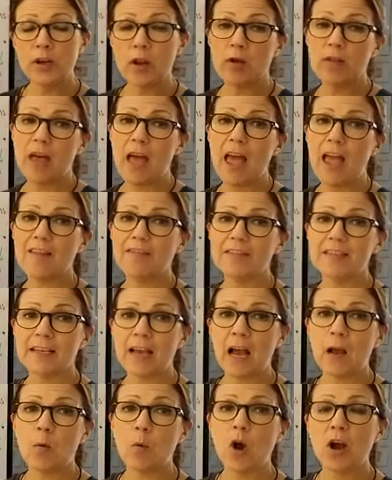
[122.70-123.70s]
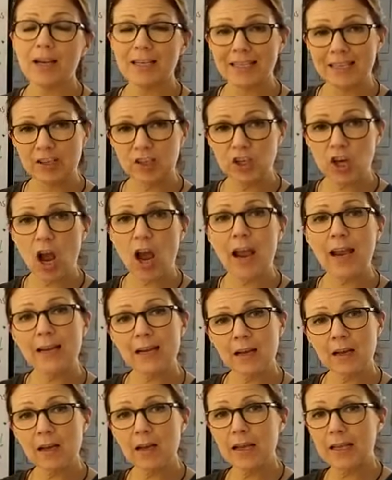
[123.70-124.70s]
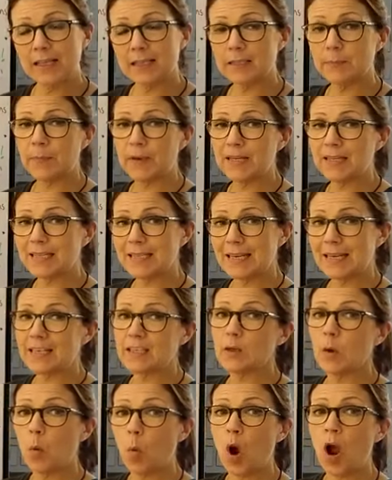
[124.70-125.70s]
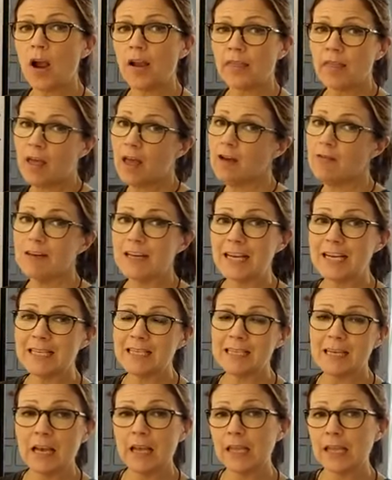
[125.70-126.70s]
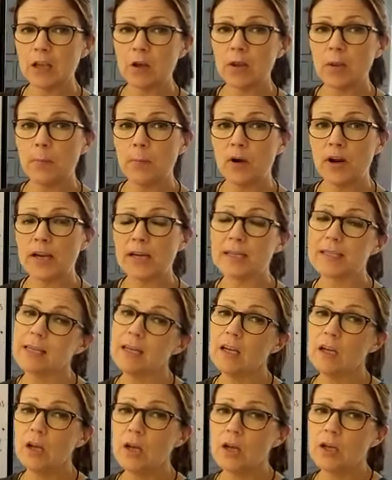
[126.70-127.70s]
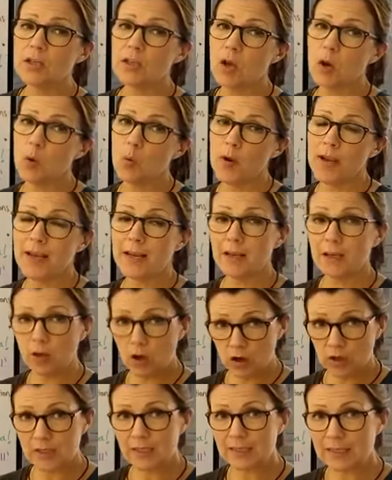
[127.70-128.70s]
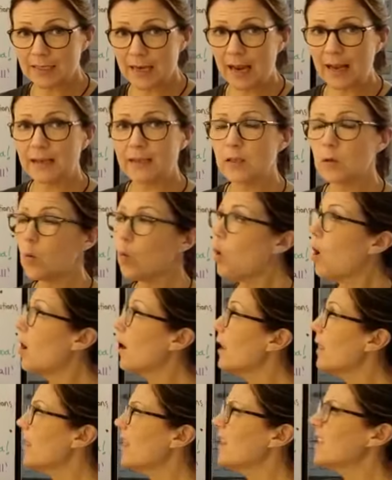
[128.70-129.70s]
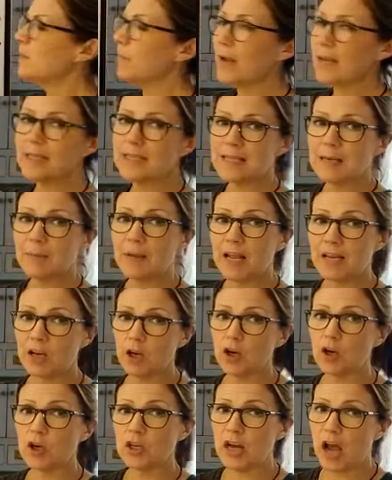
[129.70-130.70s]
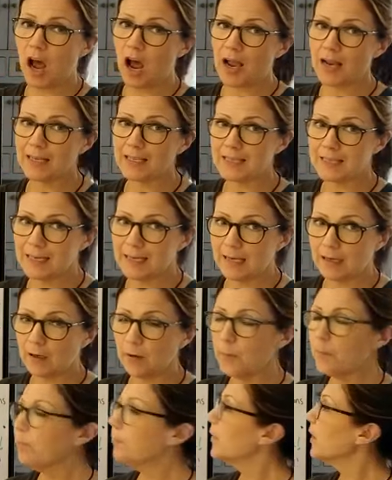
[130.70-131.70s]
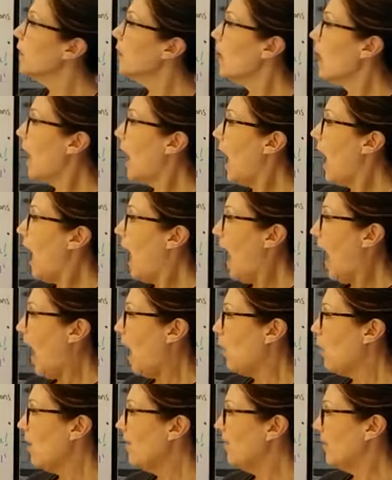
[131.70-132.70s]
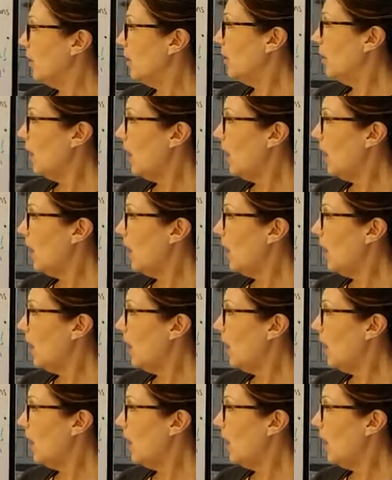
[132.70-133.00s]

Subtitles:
know that FDI works in China, it's been seen to work there in India and the other BRICS. So we can understand why this might seem like a good idea. However,